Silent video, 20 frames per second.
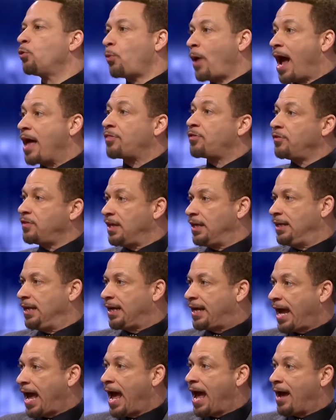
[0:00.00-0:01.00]
rather than the
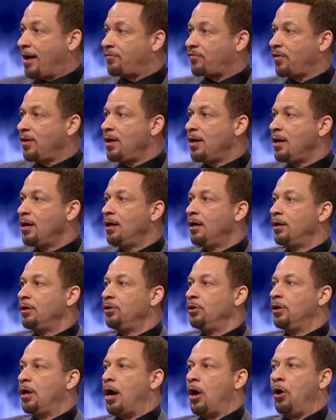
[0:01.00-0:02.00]
calf. That is true.
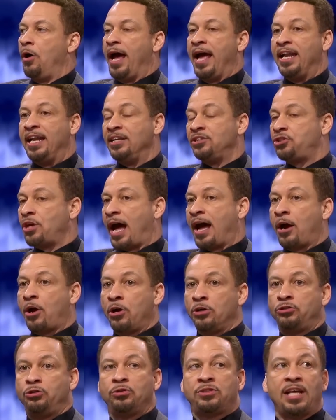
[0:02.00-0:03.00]
You know, and yep. I
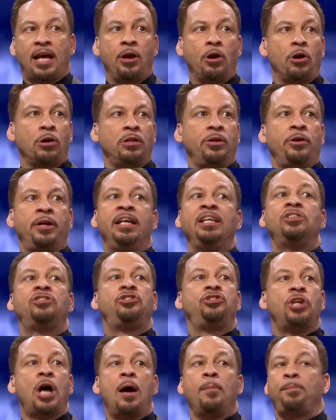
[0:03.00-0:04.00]
heard you say earlier, he's
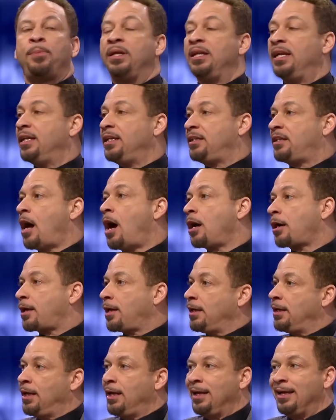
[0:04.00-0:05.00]
jumping and
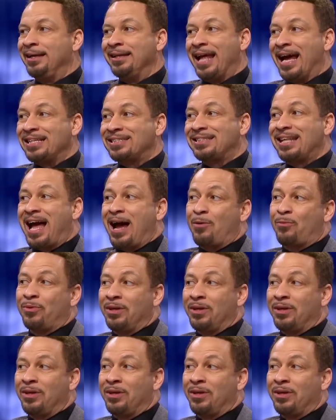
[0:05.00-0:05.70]
dunking. That's not